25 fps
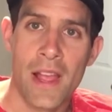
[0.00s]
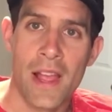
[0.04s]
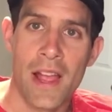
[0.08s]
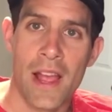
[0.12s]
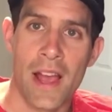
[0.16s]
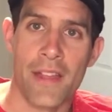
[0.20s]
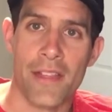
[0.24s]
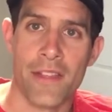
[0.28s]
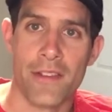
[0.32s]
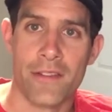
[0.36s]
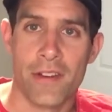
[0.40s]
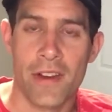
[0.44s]

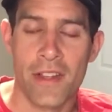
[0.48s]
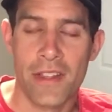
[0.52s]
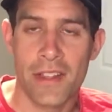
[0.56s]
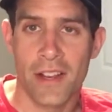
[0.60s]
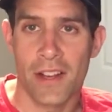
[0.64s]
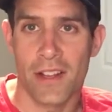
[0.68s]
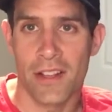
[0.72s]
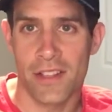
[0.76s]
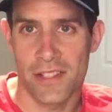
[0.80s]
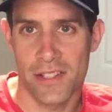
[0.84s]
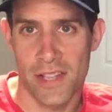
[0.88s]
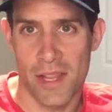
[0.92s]
and they run
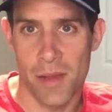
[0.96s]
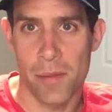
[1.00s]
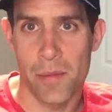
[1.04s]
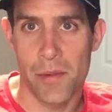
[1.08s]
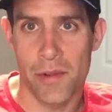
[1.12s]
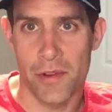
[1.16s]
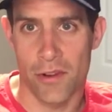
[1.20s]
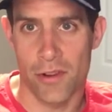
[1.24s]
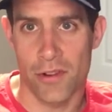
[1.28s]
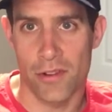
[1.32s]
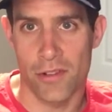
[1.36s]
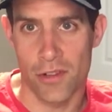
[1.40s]
little
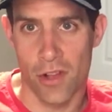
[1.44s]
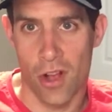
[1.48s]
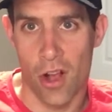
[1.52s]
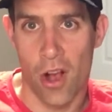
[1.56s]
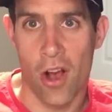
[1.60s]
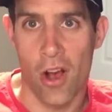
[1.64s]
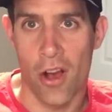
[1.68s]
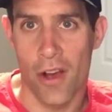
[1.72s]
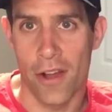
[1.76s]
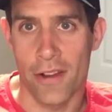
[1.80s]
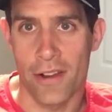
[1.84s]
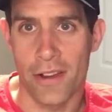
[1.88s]
seminars
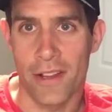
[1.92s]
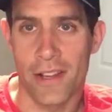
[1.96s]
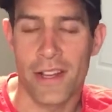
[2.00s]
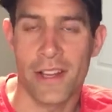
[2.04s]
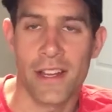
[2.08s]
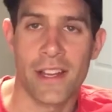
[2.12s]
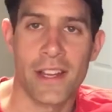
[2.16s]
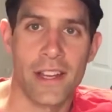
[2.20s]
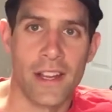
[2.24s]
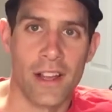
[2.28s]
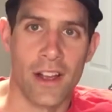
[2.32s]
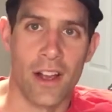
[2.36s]
on
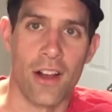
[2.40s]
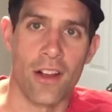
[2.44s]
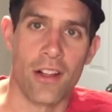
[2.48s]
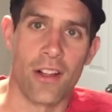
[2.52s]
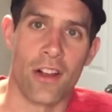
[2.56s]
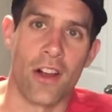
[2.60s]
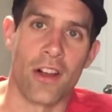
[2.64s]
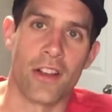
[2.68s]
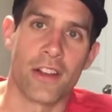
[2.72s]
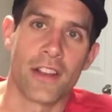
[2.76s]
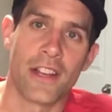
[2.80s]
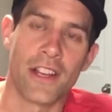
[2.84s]

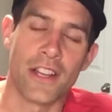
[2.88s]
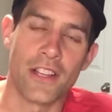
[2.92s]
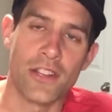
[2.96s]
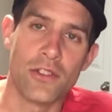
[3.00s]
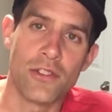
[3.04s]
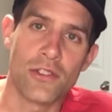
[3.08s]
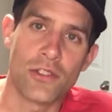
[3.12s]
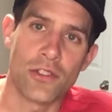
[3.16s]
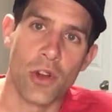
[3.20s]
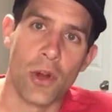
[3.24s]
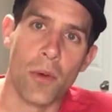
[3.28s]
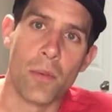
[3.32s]
getting
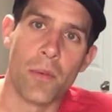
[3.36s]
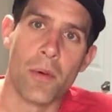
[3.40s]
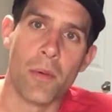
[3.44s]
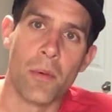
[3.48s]
used to open